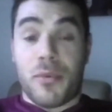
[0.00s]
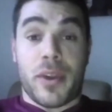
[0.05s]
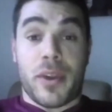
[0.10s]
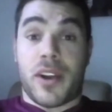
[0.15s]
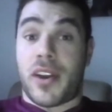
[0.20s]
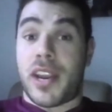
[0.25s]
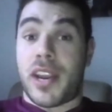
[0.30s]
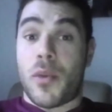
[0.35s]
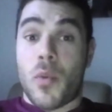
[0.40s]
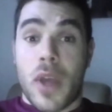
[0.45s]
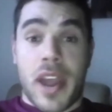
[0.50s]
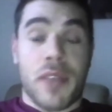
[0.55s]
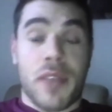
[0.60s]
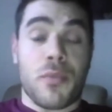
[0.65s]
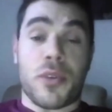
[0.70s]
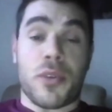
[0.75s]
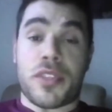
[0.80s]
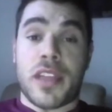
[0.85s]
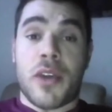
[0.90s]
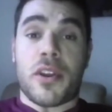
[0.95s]
where he went
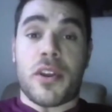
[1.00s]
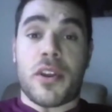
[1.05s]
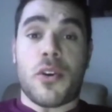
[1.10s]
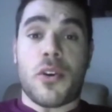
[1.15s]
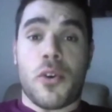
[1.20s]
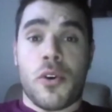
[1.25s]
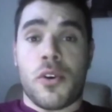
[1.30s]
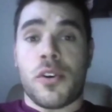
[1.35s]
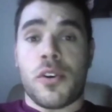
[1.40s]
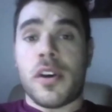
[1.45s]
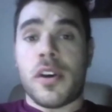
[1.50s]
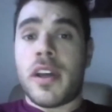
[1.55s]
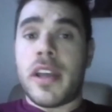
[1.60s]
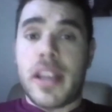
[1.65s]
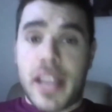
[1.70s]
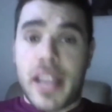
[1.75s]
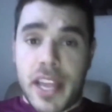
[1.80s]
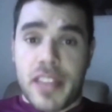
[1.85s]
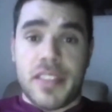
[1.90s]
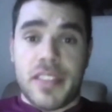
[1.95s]
without a goal
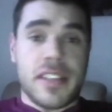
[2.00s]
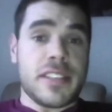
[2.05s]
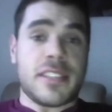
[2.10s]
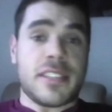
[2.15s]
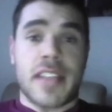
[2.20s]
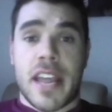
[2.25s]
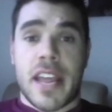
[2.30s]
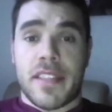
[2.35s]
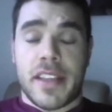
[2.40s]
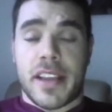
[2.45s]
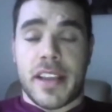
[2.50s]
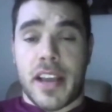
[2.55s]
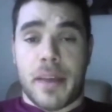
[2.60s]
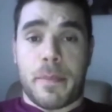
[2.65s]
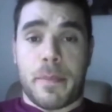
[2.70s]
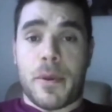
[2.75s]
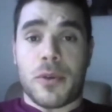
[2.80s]
in the Stanley Cup